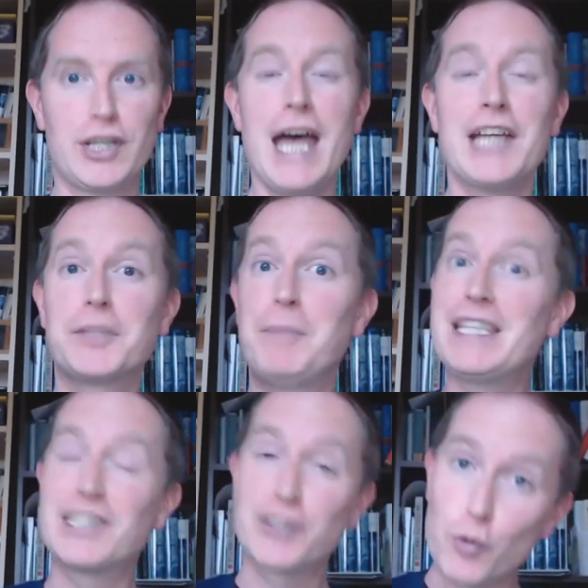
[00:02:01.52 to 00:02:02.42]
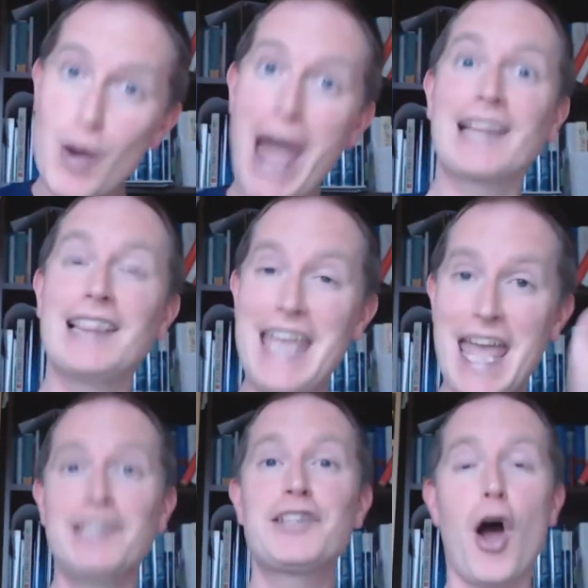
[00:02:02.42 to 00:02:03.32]
speaks directly
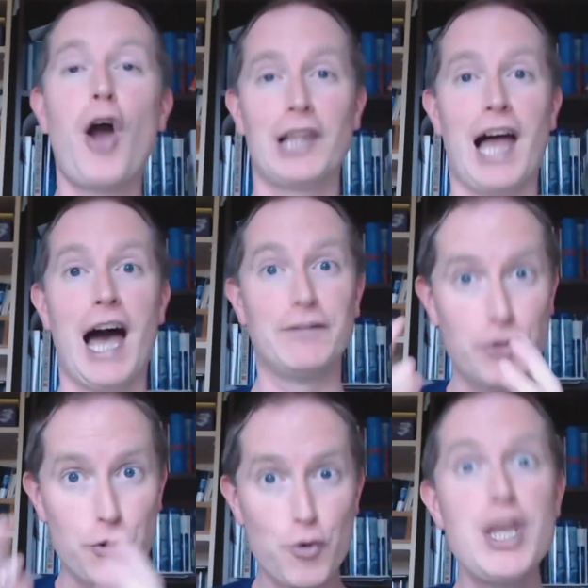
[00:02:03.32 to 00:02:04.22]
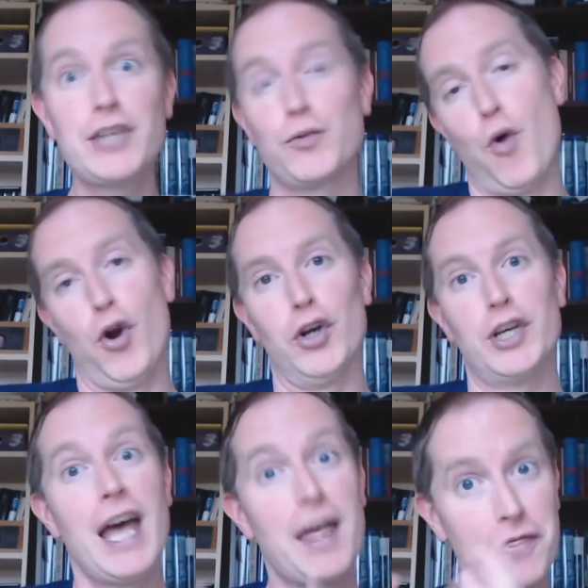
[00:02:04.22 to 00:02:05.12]
into our lives through his
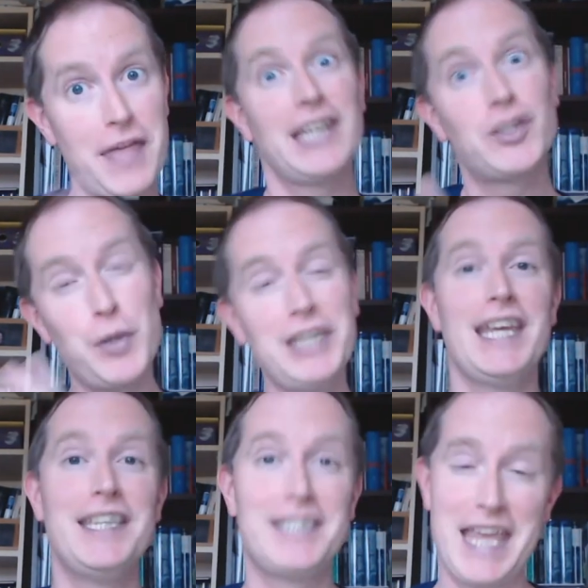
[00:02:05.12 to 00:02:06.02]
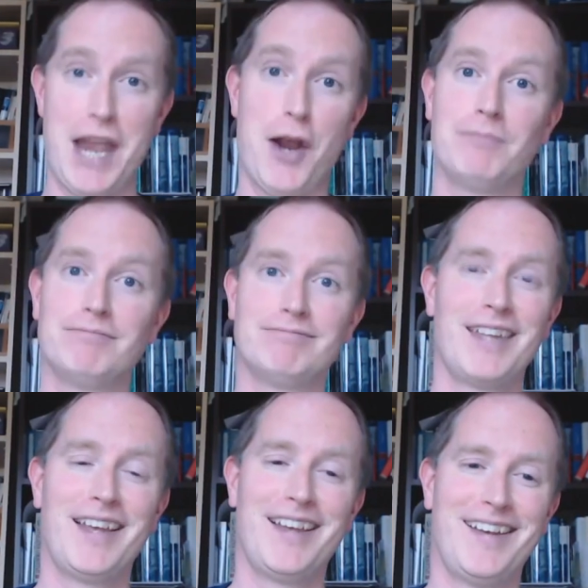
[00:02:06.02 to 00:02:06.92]
word, things we need to hear.
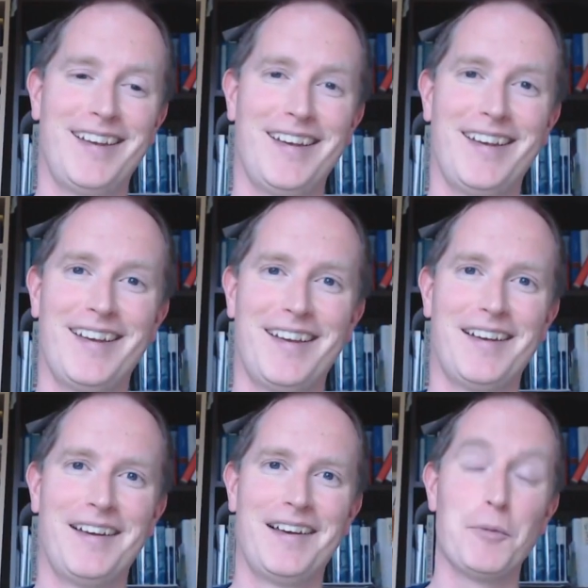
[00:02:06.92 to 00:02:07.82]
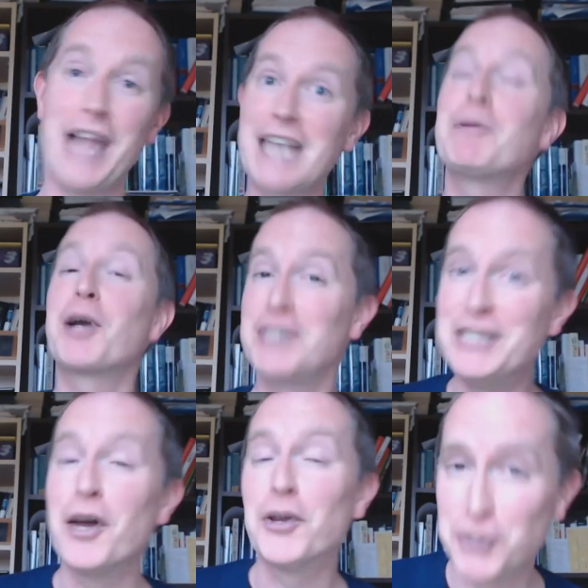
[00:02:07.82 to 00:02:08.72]
Well, that's because he
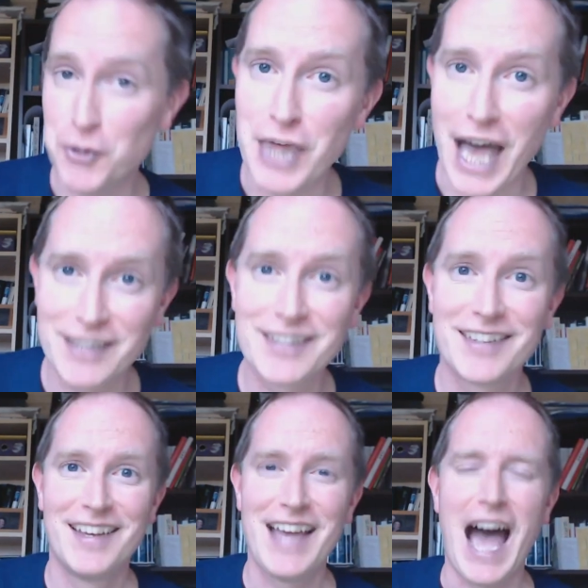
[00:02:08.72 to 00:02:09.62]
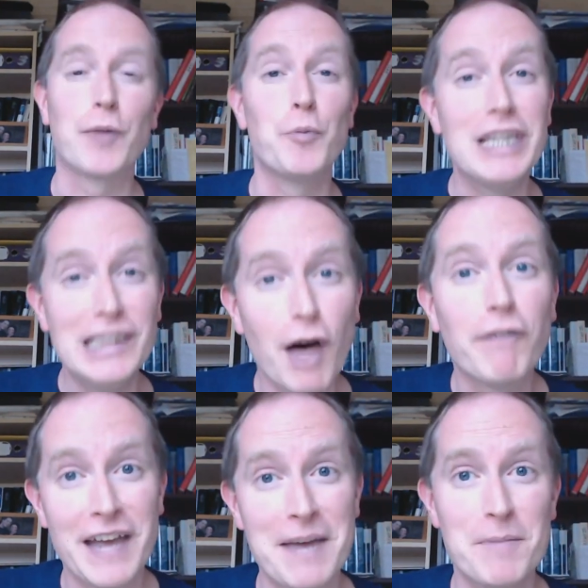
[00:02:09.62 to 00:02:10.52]
does do that, and we
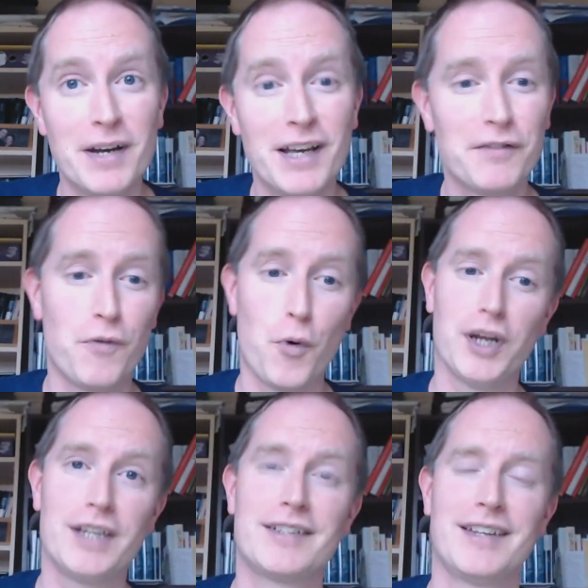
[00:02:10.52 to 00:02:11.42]
love him for it.